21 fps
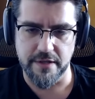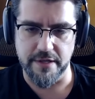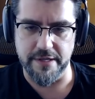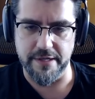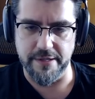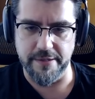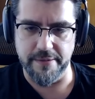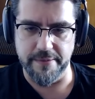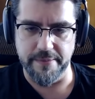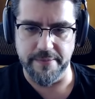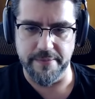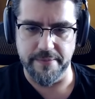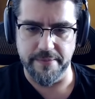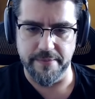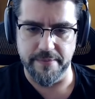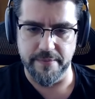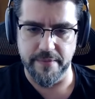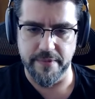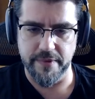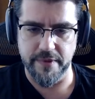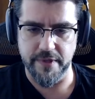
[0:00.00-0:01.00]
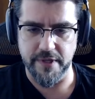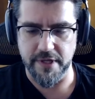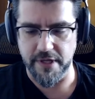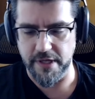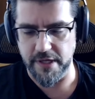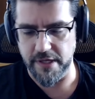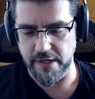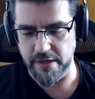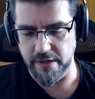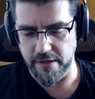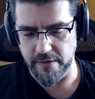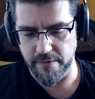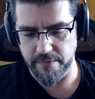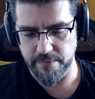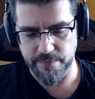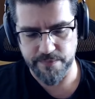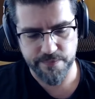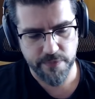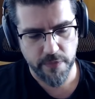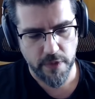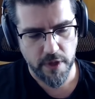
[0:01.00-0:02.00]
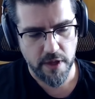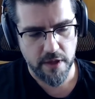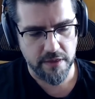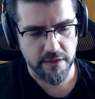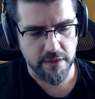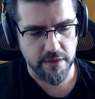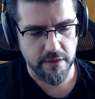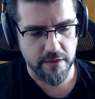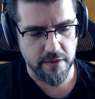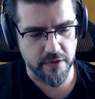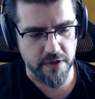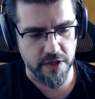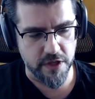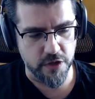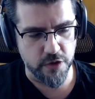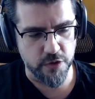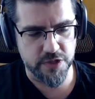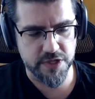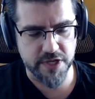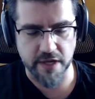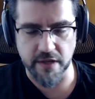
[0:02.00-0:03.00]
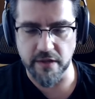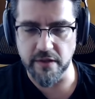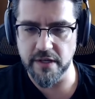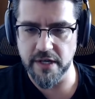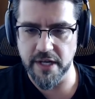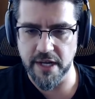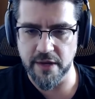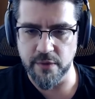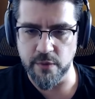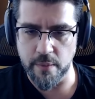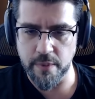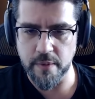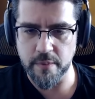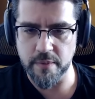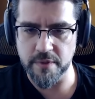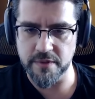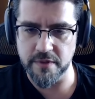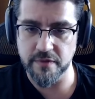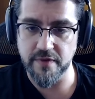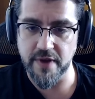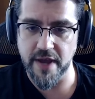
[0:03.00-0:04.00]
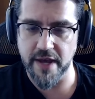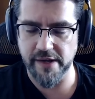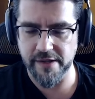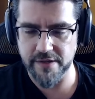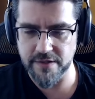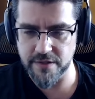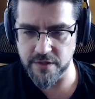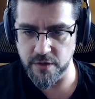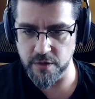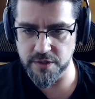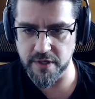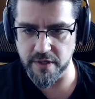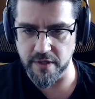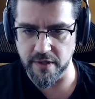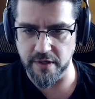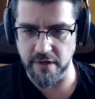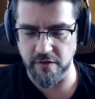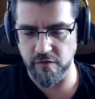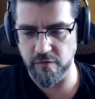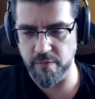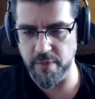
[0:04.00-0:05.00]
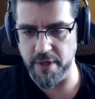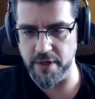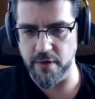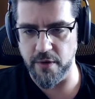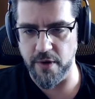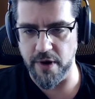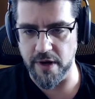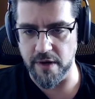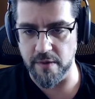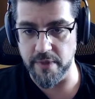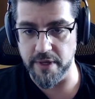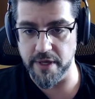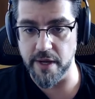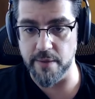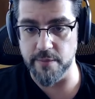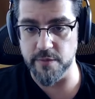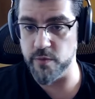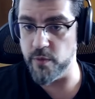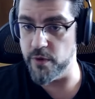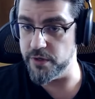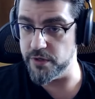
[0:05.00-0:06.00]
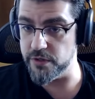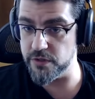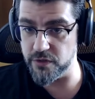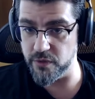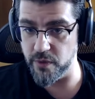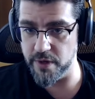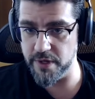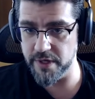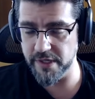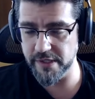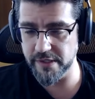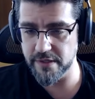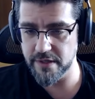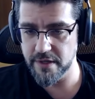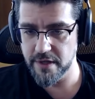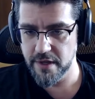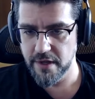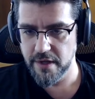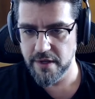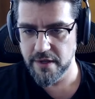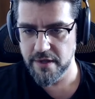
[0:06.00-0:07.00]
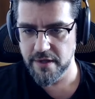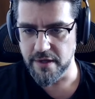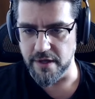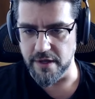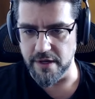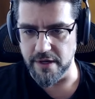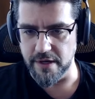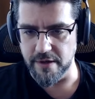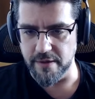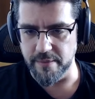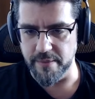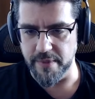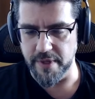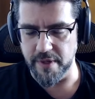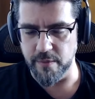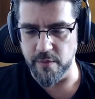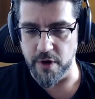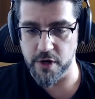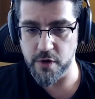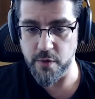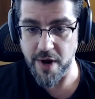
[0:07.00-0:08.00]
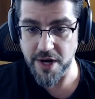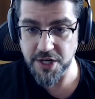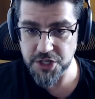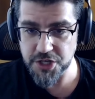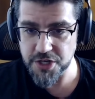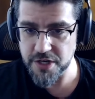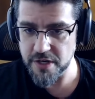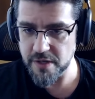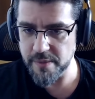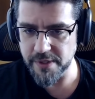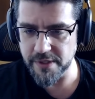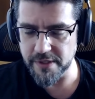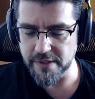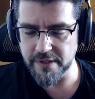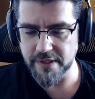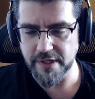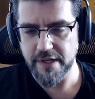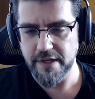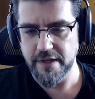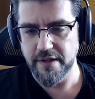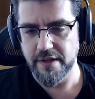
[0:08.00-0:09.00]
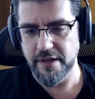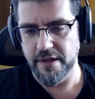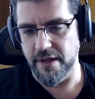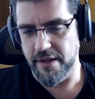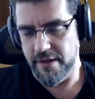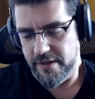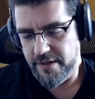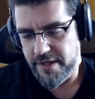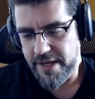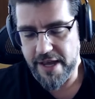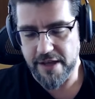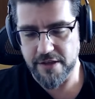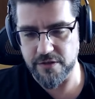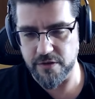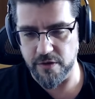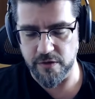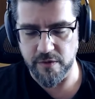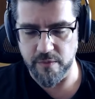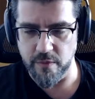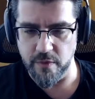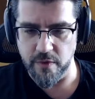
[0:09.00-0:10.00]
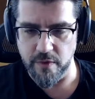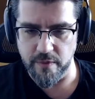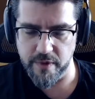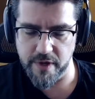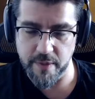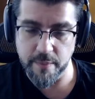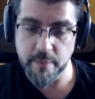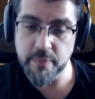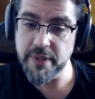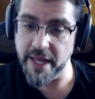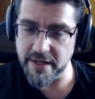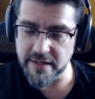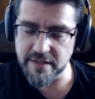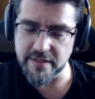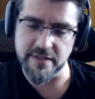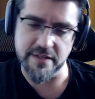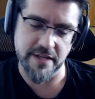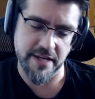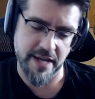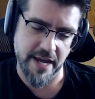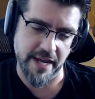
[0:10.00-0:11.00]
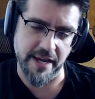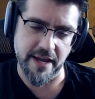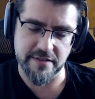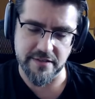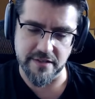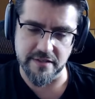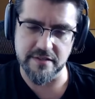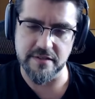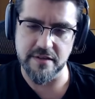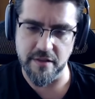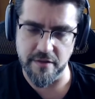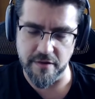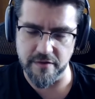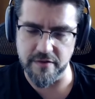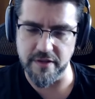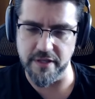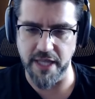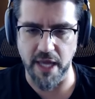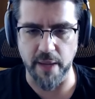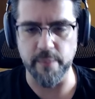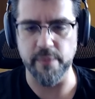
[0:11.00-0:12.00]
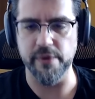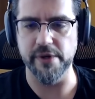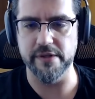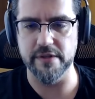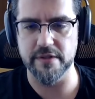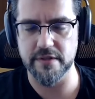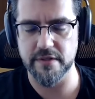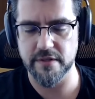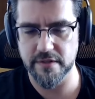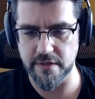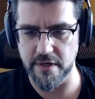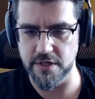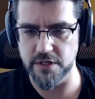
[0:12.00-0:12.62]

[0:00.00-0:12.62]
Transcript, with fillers: Um, the the utility, what people define as the utility of Bitcoin, becomes more distorted mm-hmm. um, and more questionable. And yeah, so the more complexity, I guess, is another thing that breeds yeah.